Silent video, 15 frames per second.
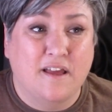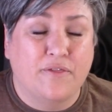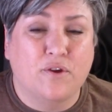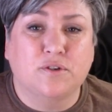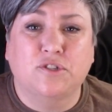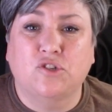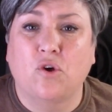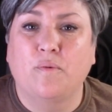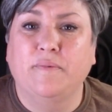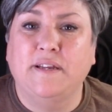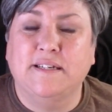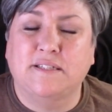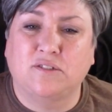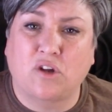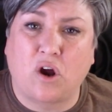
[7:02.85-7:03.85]
there's so
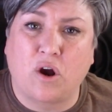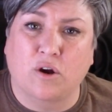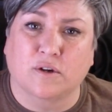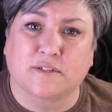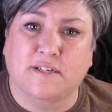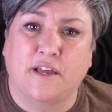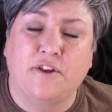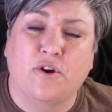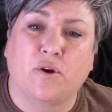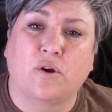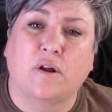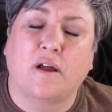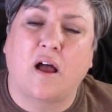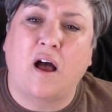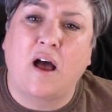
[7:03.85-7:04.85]
many stars and
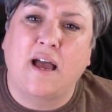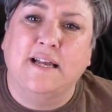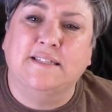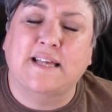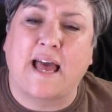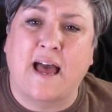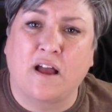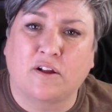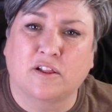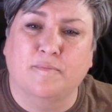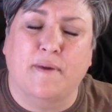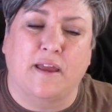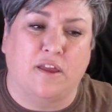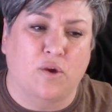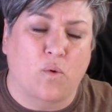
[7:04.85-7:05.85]
your eyes acclimate.